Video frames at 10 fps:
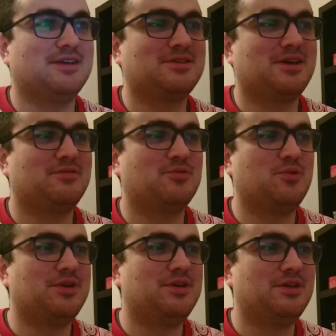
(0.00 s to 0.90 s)
Kind of a
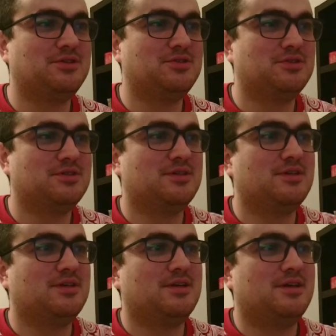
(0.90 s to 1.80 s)
weird niche.
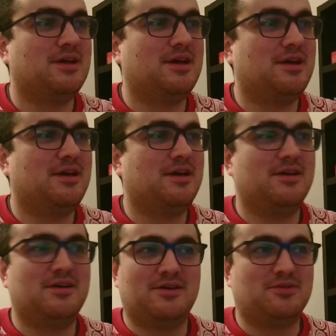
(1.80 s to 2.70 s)

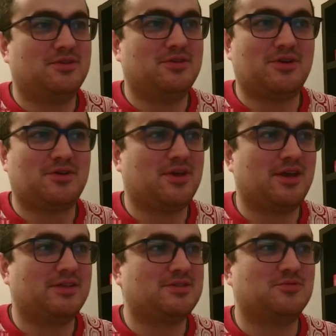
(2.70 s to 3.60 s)
Uh, okay,
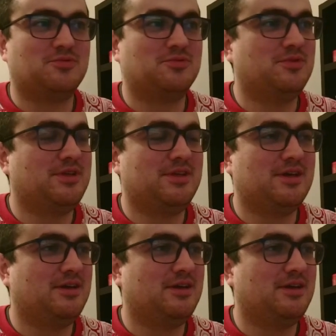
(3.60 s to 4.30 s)
that's a yeah,